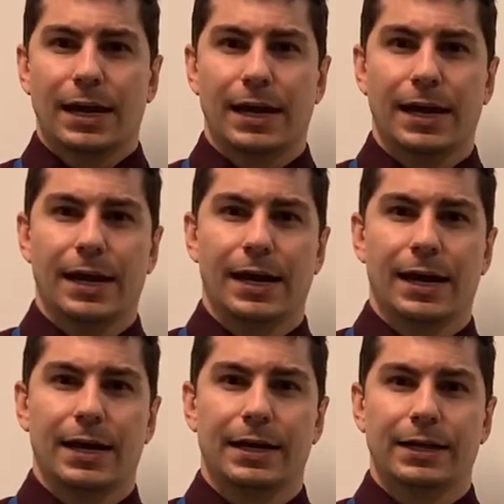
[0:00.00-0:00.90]

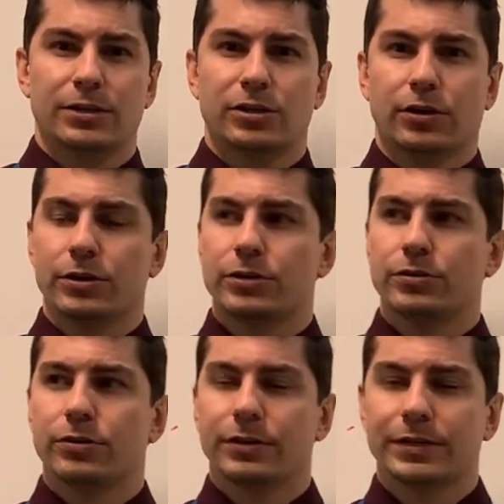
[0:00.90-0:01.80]
and it's 32
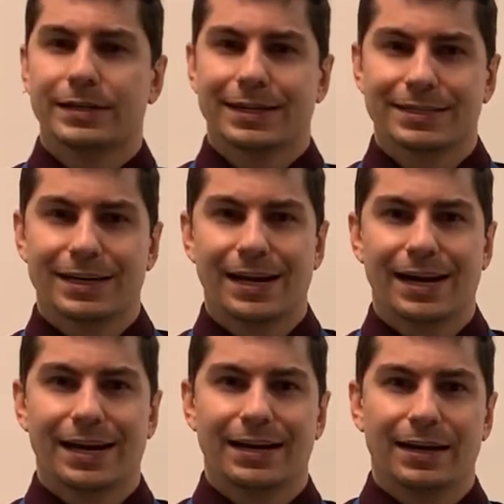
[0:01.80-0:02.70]
degrees
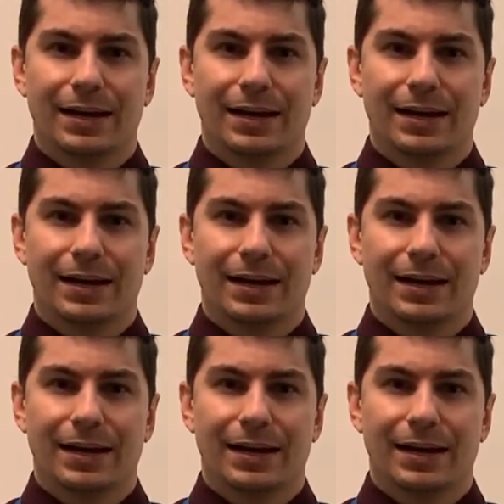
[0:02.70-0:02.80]
outside